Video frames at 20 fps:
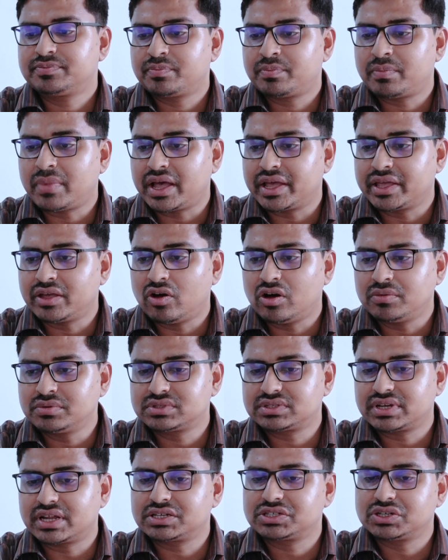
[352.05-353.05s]
by
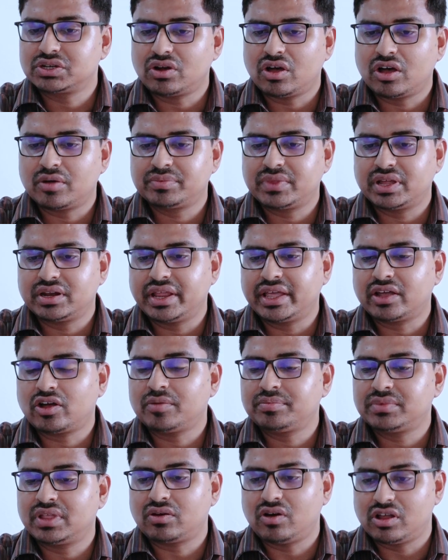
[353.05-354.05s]
obstruction of the neck
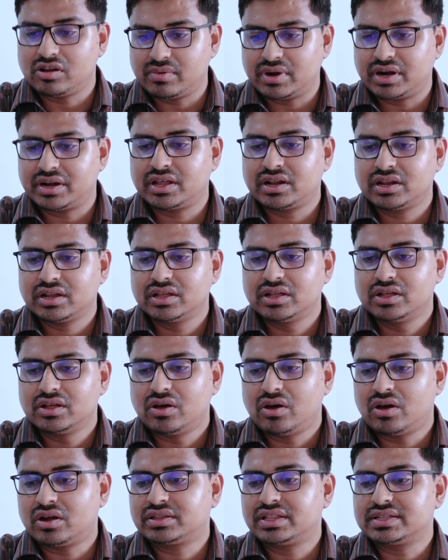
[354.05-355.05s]
of the gallbladder
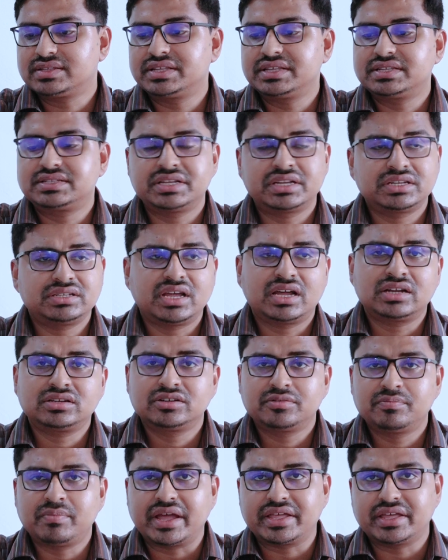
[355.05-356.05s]
or the cystic
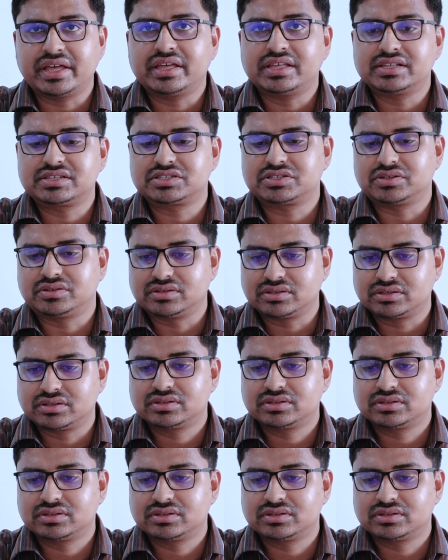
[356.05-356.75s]
duct by a stone.